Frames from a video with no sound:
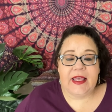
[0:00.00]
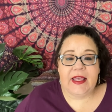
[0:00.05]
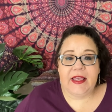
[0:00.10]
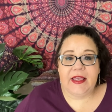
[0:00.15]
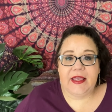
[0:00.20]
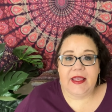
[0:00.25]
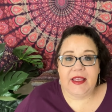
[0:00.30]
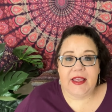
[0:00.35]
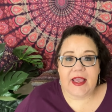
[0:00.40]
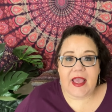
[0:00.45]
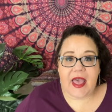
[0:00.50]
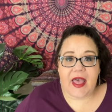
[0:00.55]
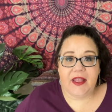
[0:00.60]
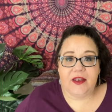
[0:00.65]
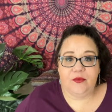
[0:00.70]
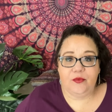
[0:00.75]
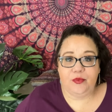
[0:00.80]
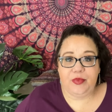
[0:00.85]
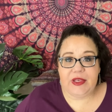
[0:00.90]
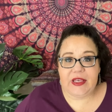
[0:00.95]
He
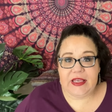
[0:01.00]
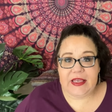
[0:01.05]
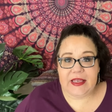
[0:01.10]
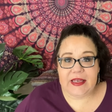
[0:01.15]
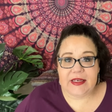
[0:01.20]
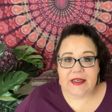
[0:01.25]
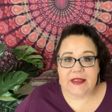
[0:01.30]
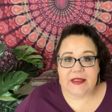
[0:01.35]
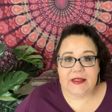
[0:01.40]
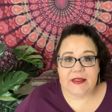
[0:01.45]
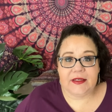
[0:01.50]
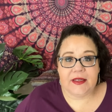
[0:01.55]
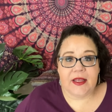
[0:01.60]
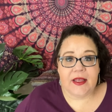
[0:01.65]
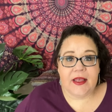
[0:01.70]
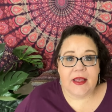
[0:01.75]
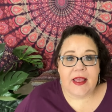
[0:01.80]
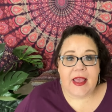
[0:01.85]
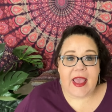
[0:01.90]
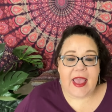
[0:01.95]
had been
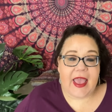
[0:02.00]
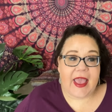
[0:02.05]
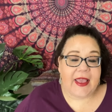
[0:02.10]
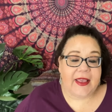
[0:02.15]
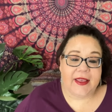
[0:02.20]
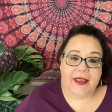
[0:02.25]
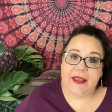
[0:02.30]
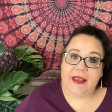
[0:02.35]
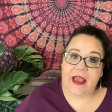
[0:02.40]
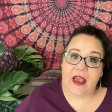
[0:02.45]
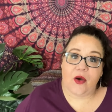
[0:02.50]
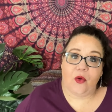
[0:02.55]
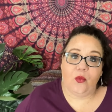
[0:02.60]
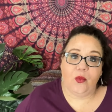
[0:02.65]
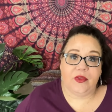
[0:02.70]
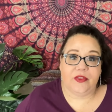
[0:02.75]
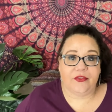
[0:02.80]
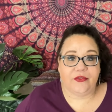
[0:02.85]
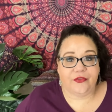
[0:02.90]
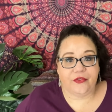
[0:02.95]
hanging out
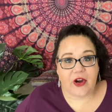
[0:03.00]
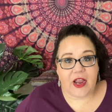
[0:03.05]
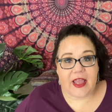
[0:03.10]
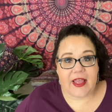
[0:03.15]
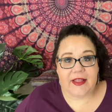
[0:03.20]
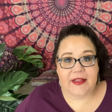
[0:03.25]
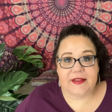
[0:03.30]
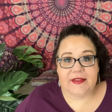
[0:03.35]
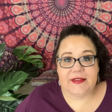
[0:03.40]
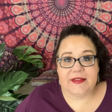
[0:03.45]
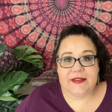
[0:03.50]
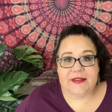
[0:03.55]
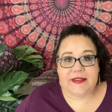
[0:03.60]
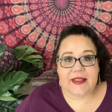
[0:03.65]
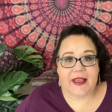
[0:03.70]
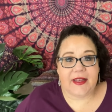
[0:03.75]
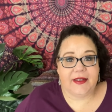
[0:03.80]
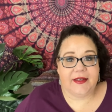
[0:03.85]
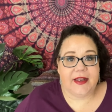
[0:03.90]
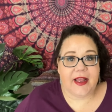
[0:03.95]
with friends,
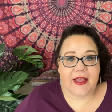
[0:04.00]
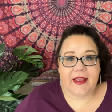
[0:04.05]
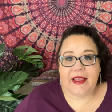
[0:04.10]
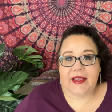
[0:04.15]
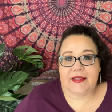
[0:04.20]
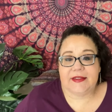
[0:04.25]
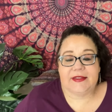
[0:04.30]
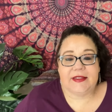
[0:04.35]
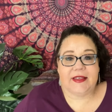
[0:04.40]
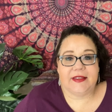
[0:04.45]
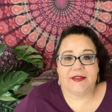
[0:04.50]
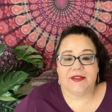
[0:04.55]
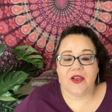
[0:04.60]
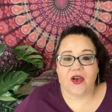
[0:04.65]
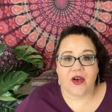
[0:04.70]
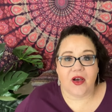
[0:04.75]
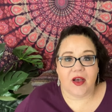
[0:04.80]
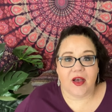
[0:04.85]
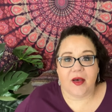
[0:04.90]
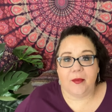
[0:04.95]
and I guess they
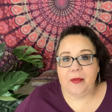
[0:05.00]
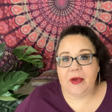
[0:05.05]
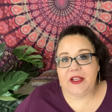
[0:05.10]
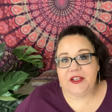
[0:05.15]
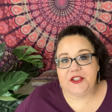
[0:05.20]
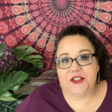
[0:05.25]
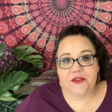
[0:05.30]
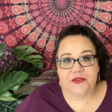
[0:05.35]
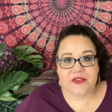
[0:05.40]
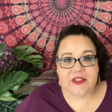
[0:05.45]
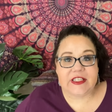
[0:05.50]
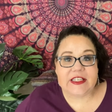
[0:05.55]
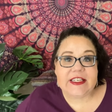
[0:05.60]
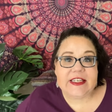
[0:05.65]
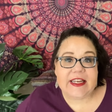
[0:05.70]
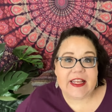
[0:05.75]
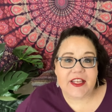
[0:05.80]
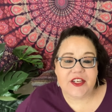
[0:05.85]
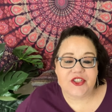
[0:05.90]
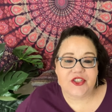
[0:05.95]
saw a bunch of
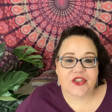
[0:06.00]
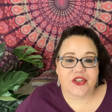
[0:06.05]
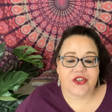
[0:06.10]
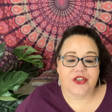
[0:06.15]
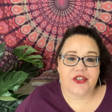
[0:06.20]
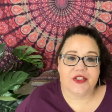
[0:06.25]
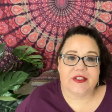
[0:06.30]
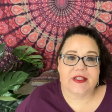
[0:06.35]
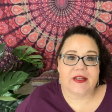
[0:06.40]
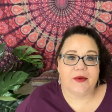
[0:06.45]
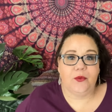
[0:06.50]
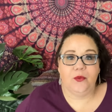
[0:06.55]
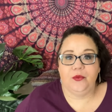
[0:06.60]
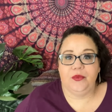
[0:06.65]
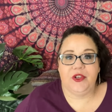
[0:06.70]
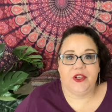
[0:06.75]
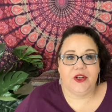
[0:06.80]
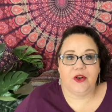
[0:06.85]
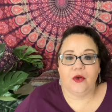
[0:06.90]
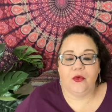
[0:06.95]
teenagers,
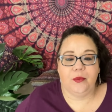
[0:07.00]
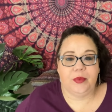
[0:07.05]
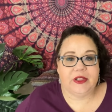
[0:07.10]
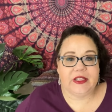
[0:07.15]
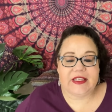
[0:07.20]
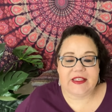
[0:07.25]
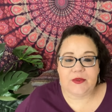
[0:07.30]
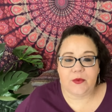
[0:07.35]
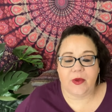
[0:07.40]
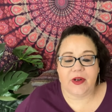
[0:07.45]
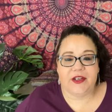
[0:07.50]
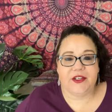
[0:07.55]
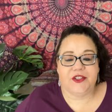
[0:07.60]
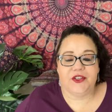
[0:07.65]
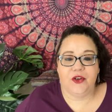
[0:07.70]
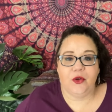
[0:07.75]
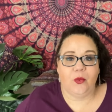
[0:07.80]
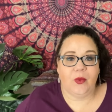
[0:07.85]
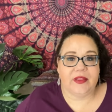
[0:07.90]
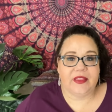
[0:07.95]
and, you know, police wanted to
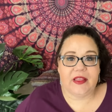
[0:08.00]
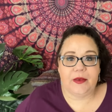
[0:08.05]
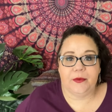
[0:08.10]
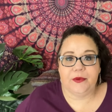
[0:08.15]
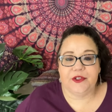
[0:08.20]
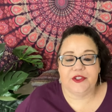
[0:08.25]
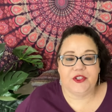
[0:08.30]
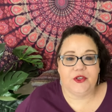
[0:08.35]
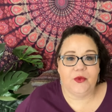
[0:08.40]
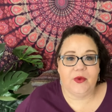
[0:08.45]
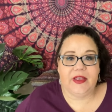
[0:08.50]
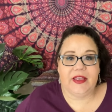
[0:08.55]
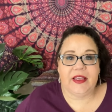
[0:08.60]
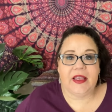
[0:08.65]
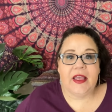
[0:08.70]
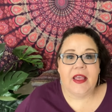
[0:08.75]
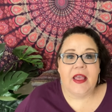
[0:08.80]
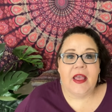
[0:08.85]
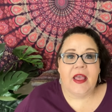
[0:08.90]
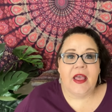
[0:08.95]
know what they were
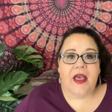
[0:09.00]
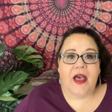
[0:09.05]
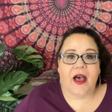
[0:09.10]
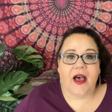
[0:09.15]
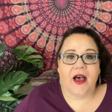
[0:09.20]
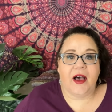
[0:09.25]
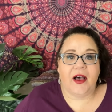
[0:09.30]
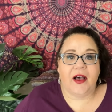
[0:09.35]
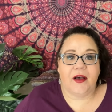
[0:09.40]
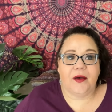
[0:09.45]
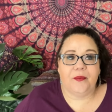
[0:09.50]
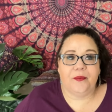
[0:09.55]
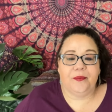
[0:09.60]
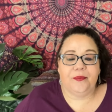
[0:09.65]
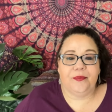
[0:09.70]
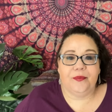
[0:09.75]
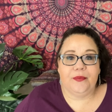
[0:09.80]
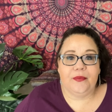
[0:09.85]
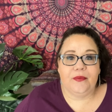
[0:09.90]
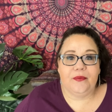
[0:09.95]
doing.
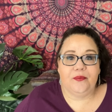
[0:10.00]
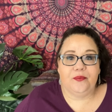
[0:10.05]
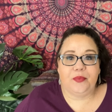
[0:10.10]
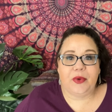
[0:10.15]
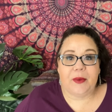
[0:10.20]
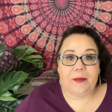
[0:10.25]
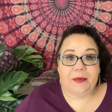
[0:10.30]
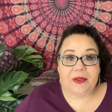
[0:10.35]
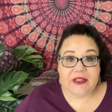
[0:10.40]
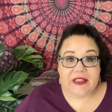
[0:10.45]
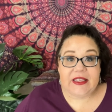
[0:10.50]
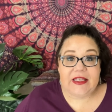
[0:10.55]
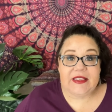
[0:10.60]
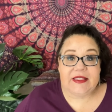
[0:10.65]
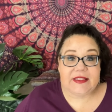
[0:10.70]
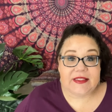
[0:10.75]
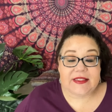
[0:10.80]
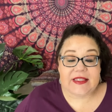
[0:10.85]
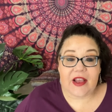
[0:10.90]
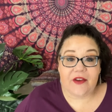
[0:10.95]
But
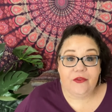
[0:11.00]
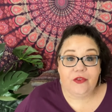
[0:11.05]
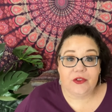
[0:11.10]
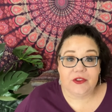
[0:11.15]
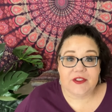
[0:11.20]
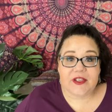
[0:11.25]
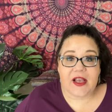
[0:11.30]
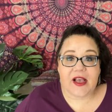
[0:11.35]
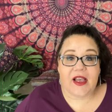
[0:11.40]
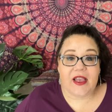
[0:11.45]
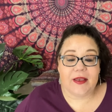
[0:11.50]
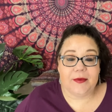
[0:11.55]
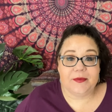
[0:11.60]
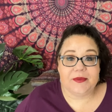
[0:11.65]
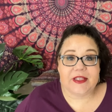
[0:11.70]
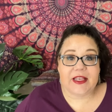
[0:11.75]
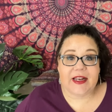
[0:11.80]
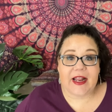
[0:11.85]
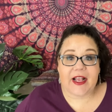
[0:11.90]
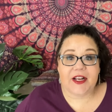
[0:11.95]
police several
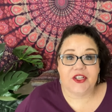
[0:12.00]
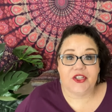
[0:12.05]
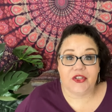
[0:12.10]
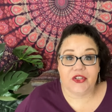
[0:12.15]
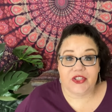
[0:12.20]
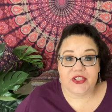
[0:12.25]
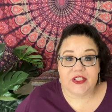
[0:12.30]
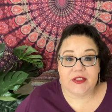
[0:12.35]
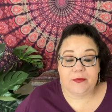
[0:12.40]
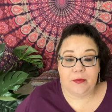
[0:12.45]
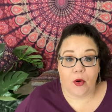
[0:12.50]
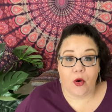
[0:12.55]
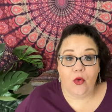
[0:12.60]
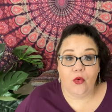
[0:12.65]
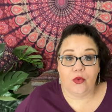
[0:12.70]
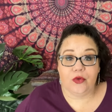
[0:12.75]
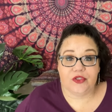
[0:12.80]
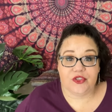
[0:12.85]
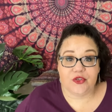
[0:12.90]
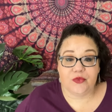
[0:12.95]
times had actually
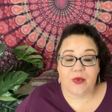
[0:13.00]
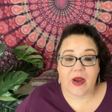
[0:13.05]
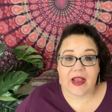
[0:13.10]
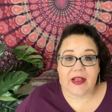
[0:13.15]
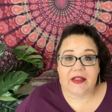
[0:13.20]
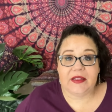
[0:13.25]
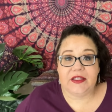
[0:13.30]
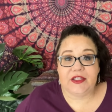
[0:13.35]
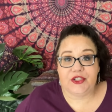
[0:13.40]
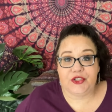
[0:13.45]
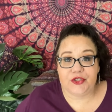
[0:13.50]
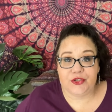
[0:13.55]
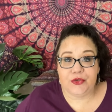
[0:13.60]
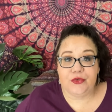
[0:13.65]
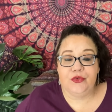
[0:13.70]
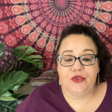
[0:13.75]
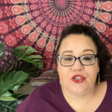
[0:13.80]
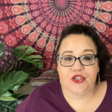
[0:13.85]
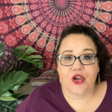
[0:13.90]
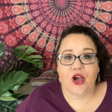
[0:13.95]
spoke directly
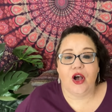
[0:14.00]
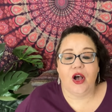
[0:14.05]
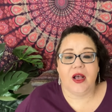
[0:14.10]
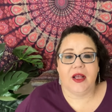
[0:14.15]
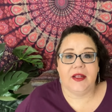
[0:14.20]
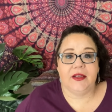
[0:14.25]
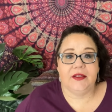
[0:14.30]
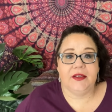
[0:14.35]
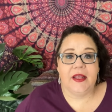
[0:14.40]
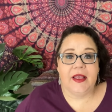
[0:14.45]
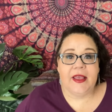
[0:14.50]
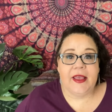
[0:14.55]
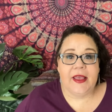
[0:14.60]
to Shawn,